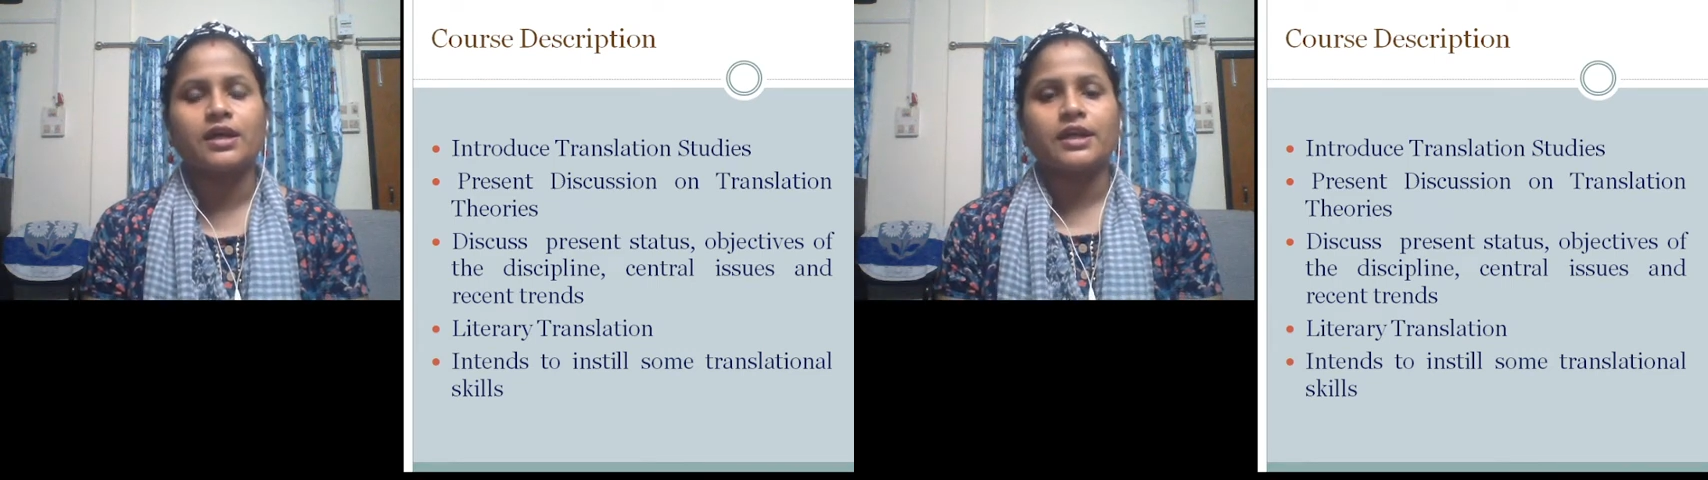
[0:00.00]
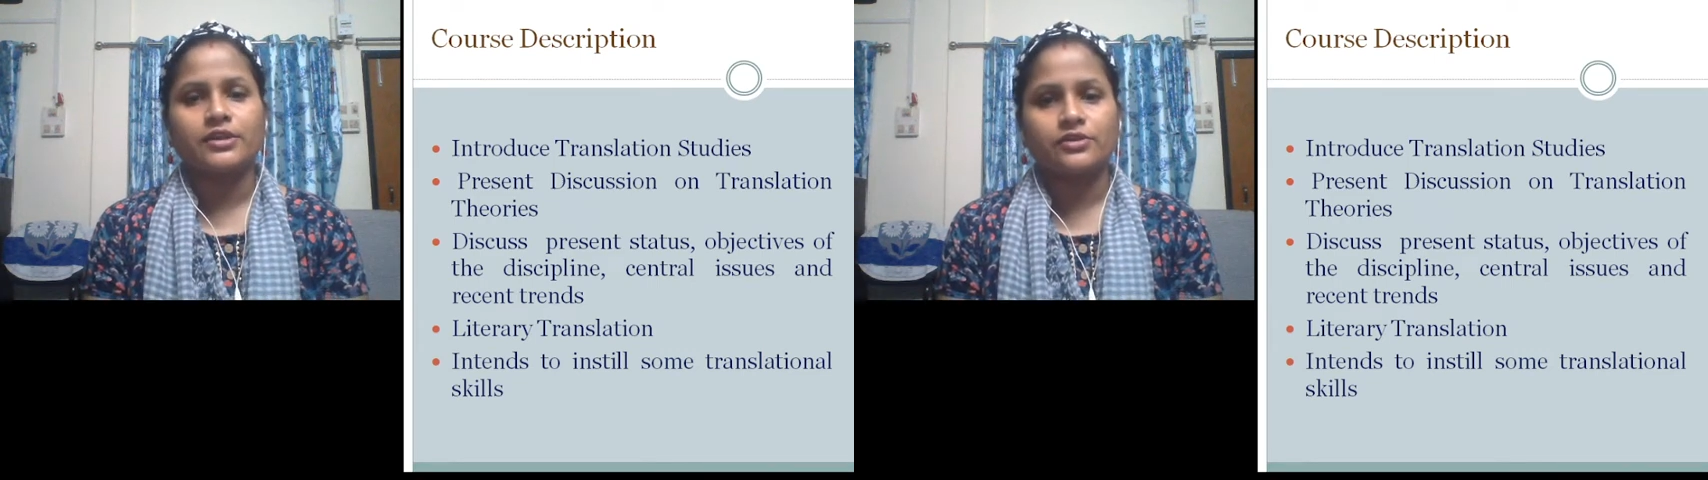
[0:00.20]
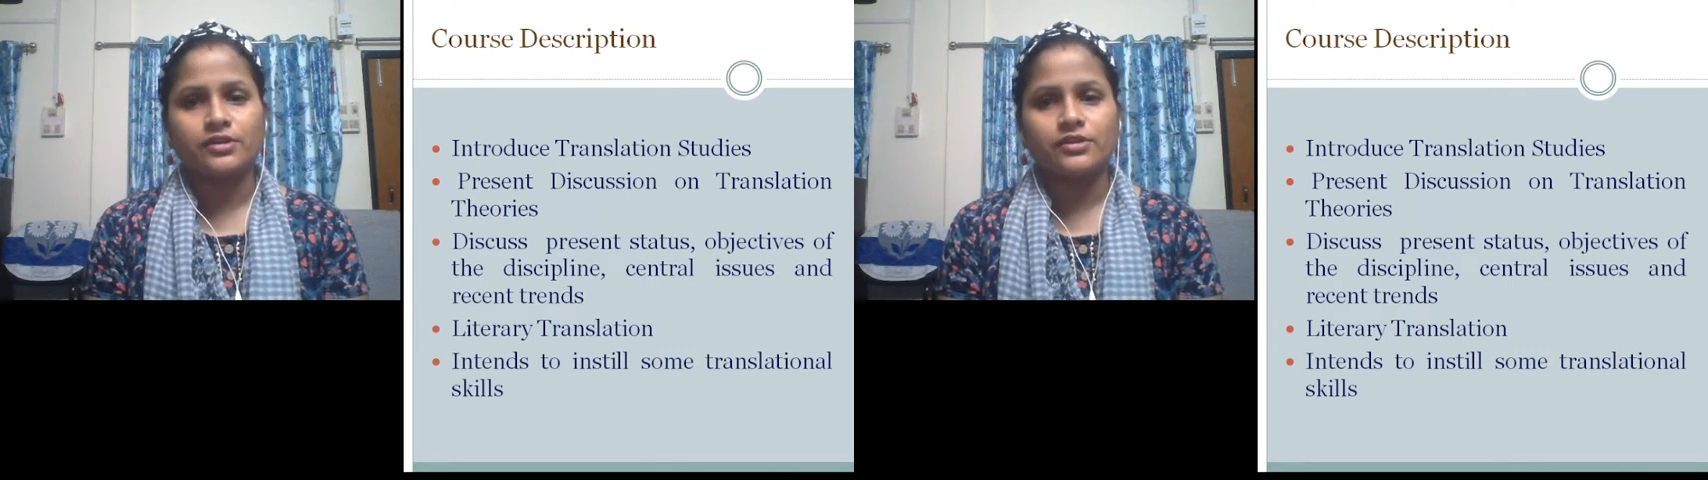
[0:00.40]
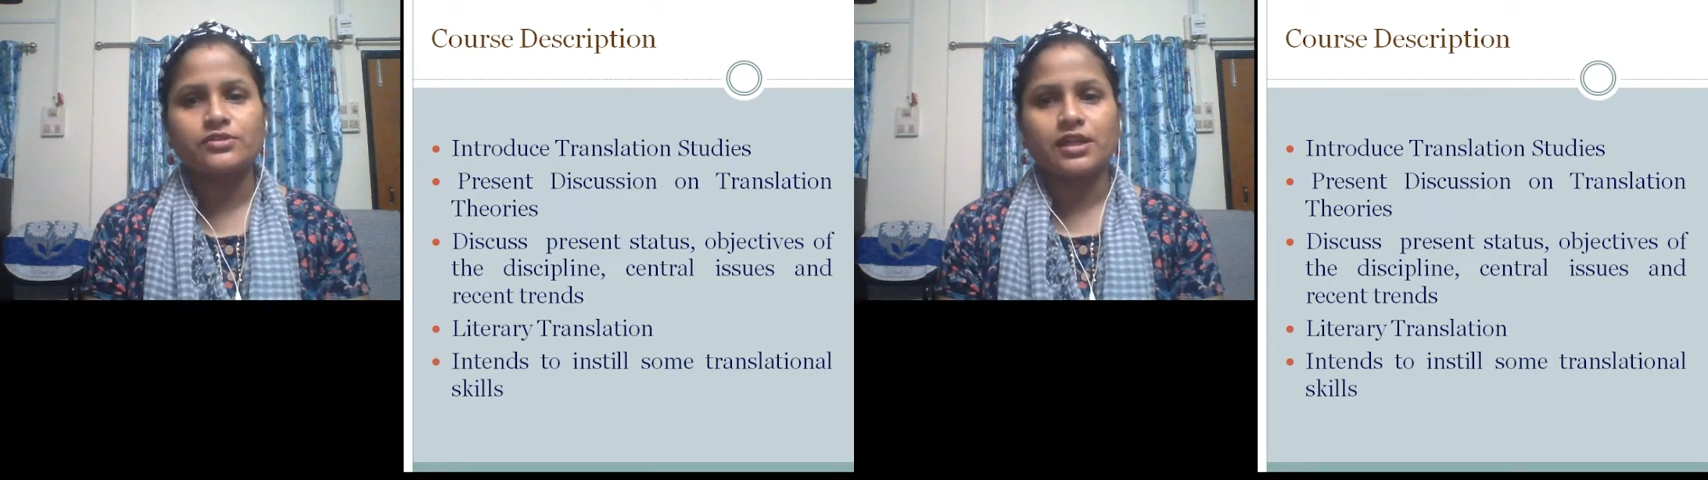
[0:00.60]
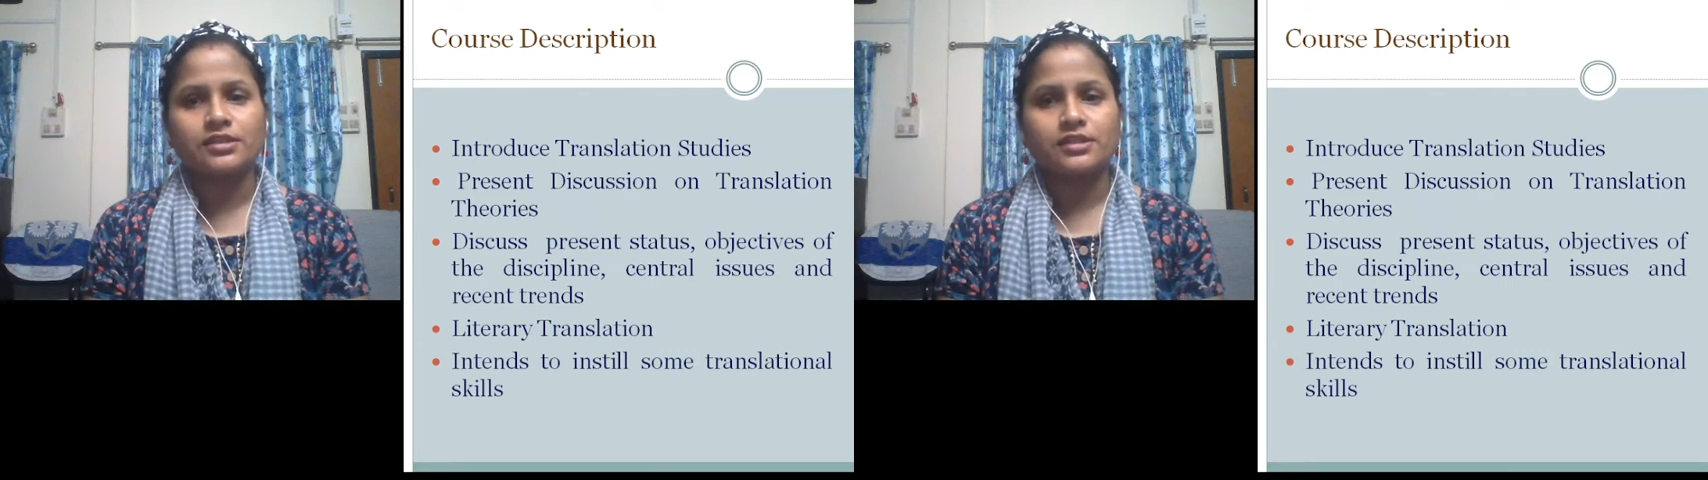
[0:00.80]
introduce
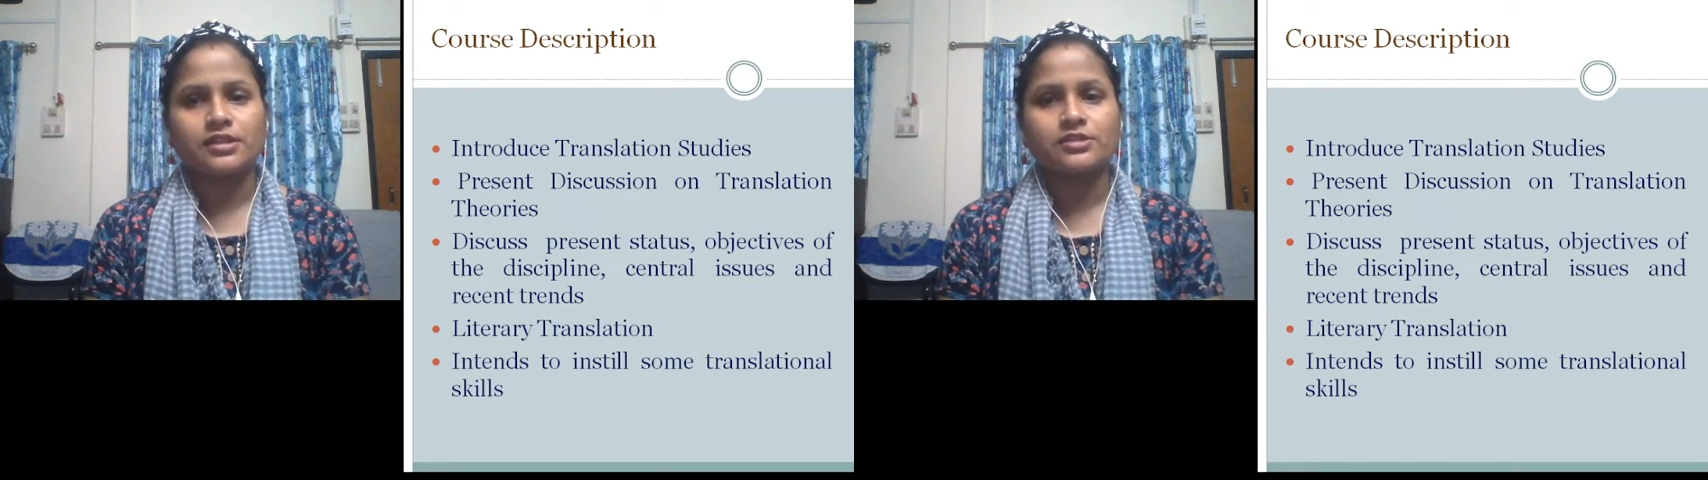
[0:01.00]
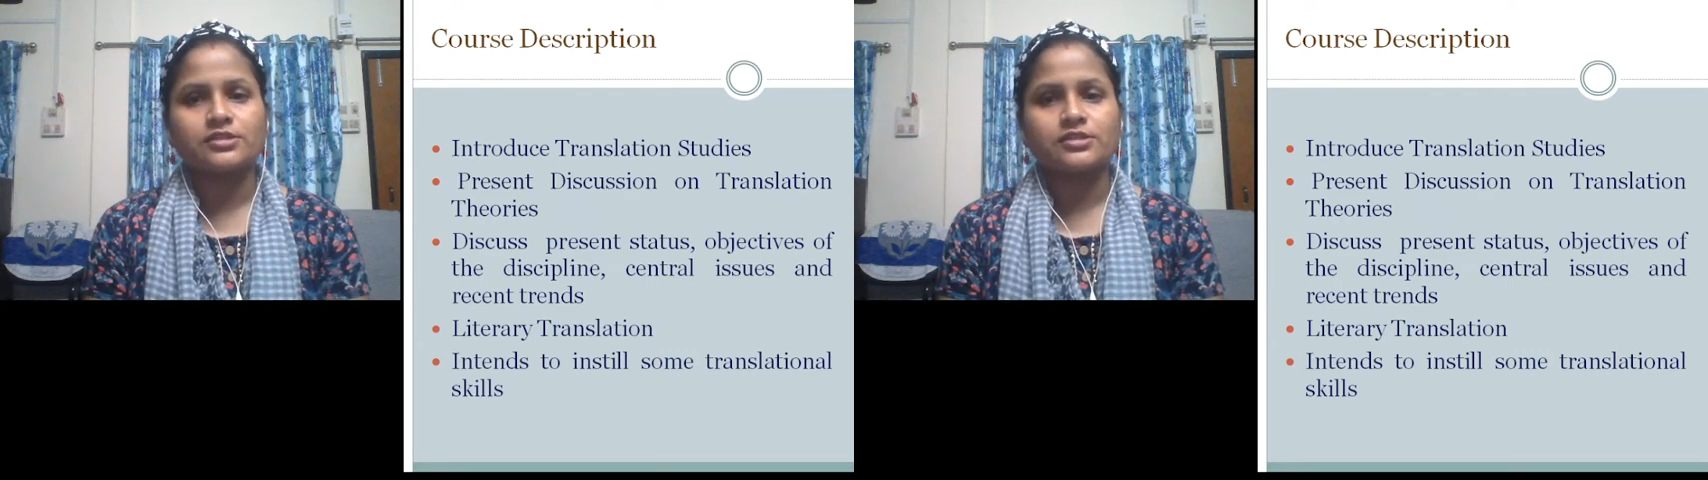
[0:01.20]
translation